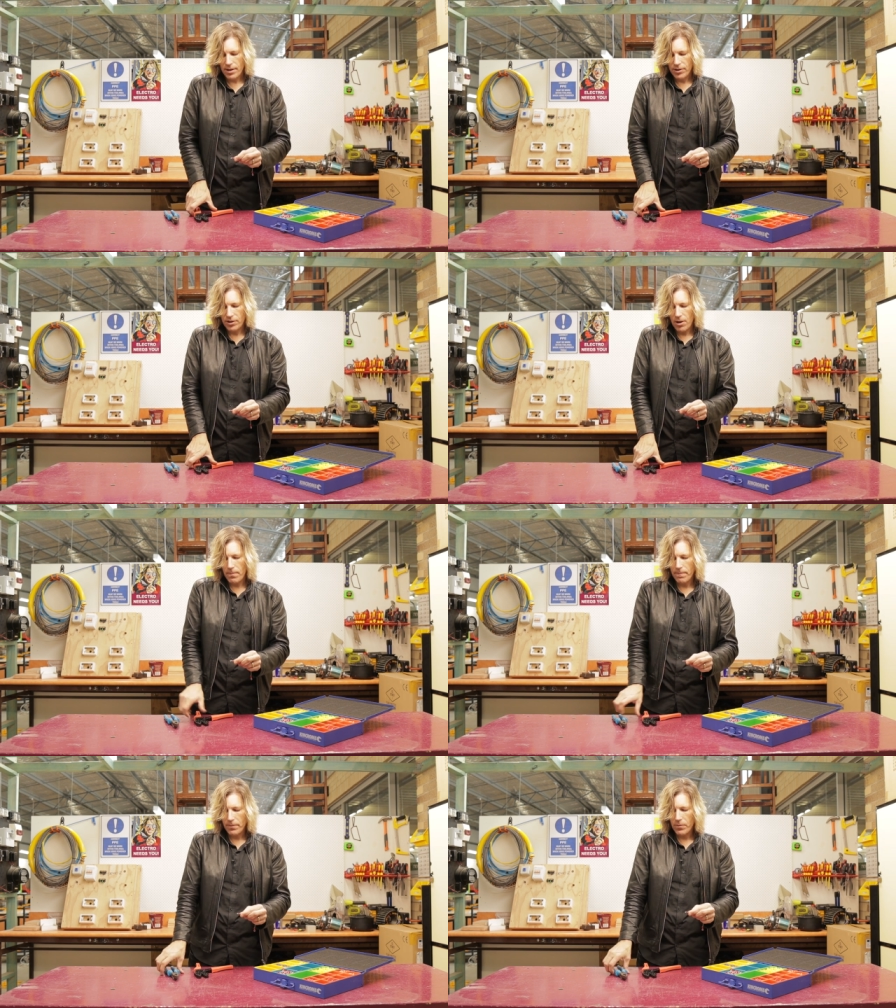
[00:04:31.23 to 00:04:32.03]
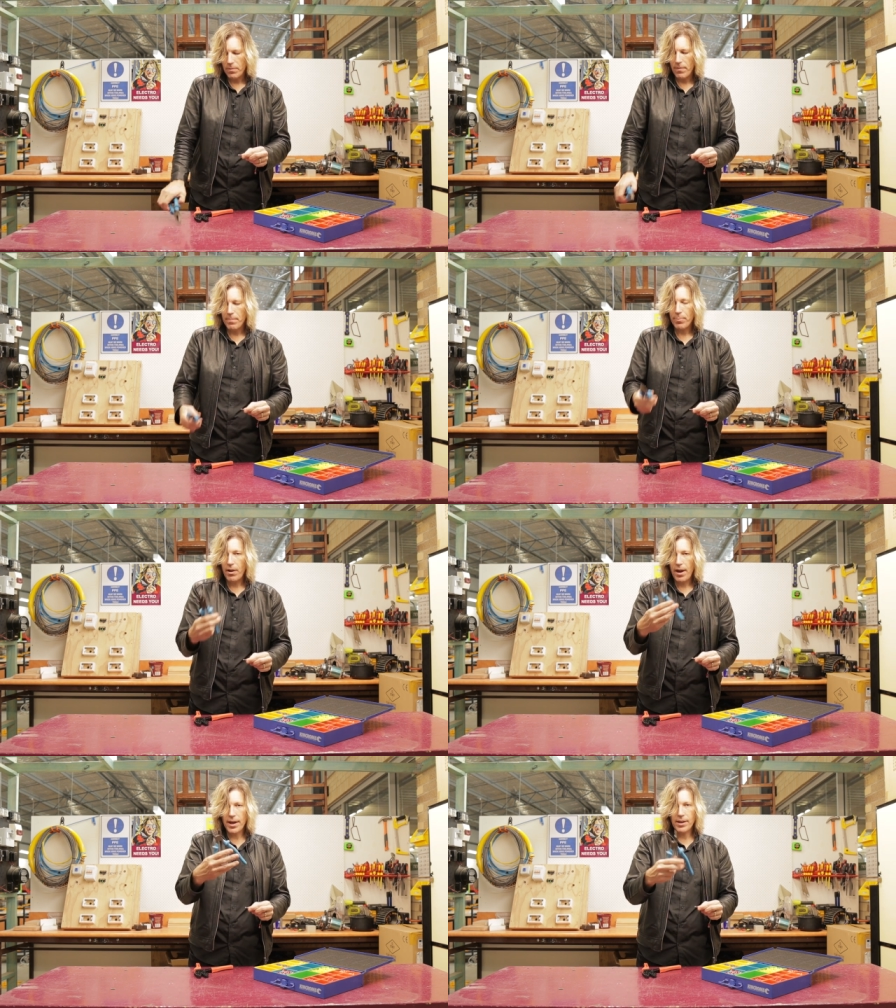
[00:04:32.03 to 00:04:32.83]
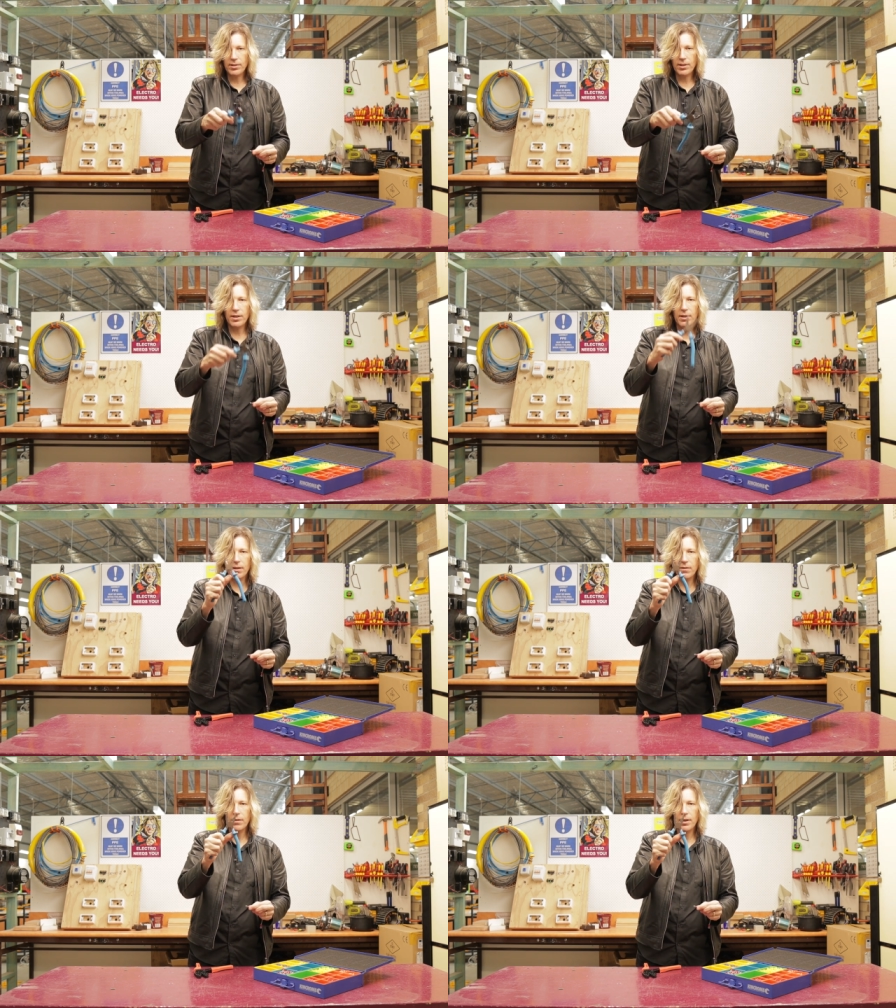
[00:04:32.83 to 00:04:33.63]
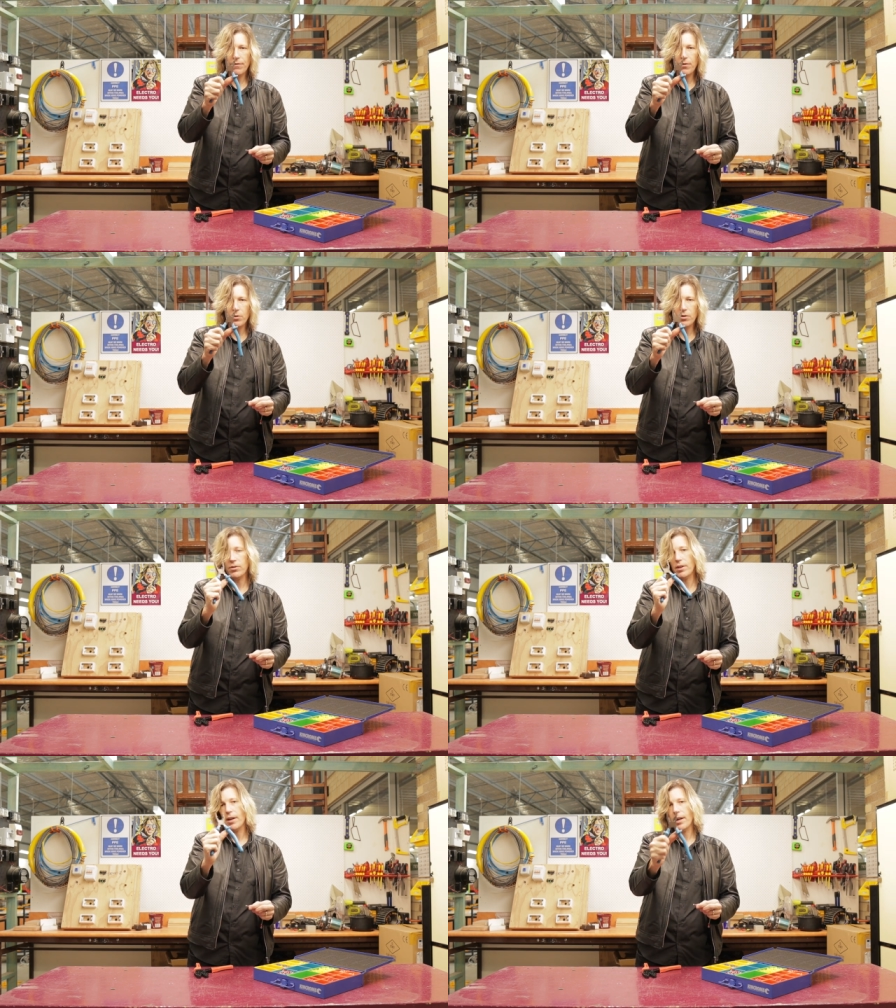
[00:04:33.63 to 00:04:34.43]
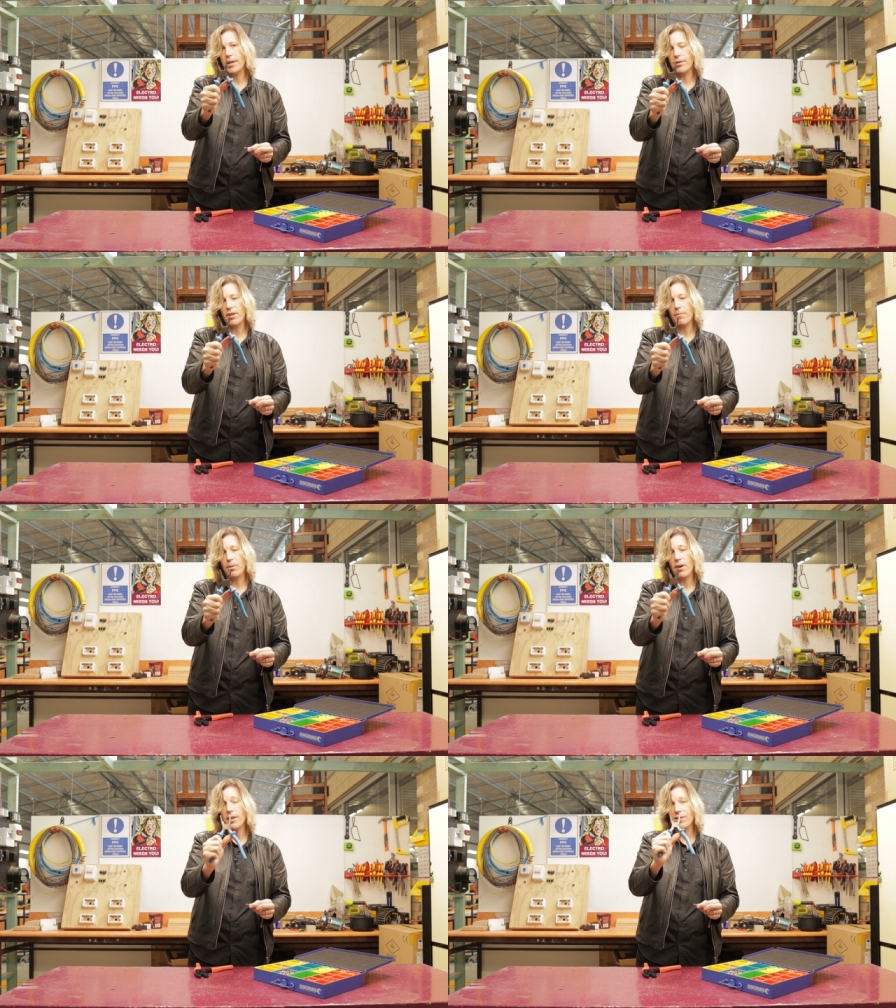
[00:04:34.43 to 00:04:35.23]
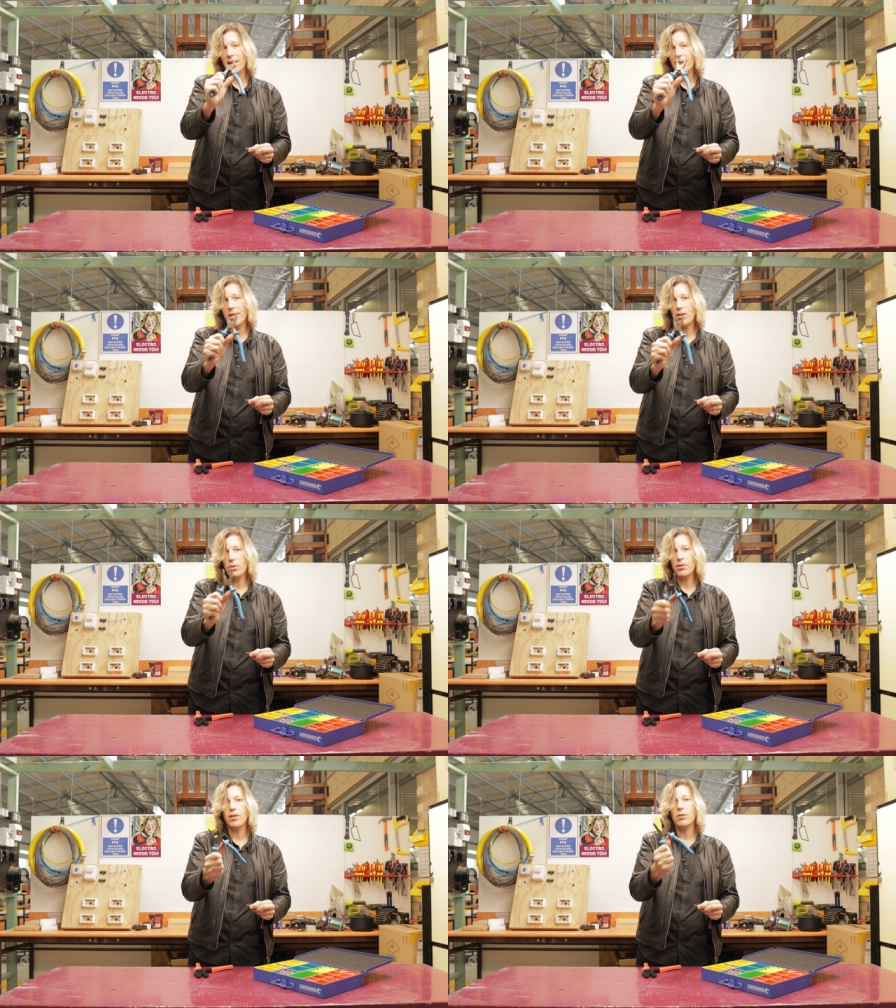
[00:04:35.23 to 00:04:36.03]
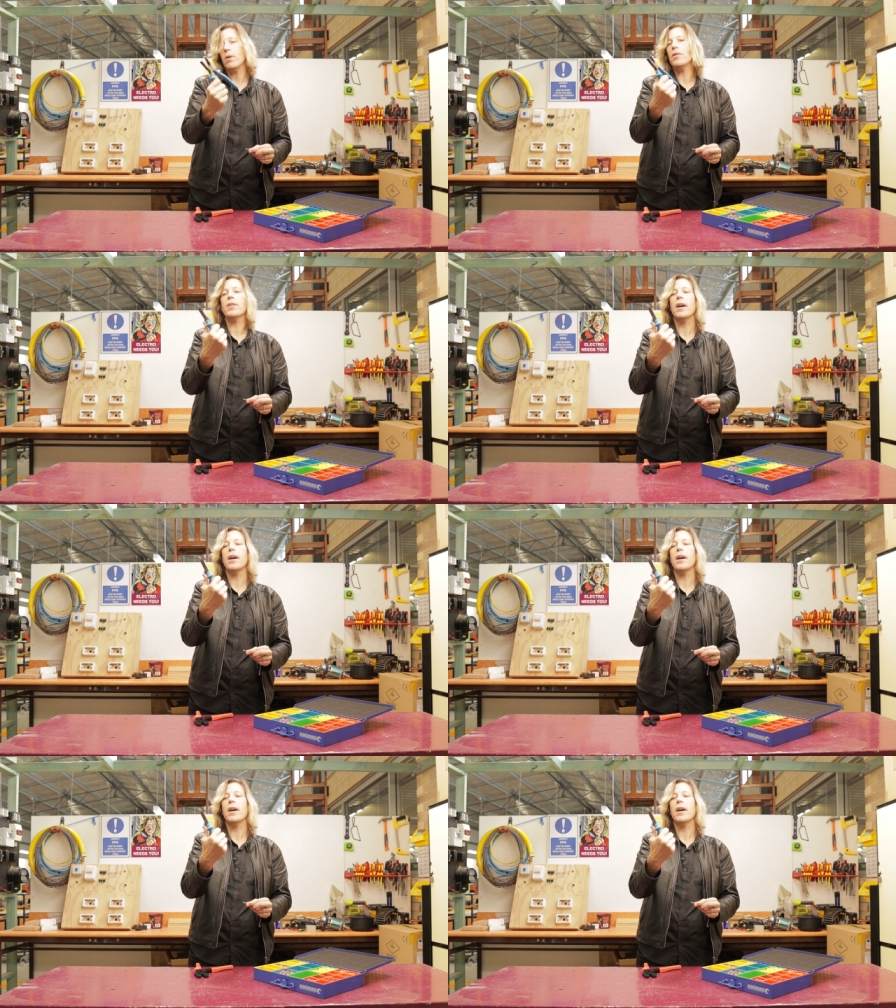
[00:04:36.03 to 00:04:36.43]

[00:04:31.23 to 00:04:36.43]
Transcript: So with my pliers, if you're using a set of pliers like these ones, these ones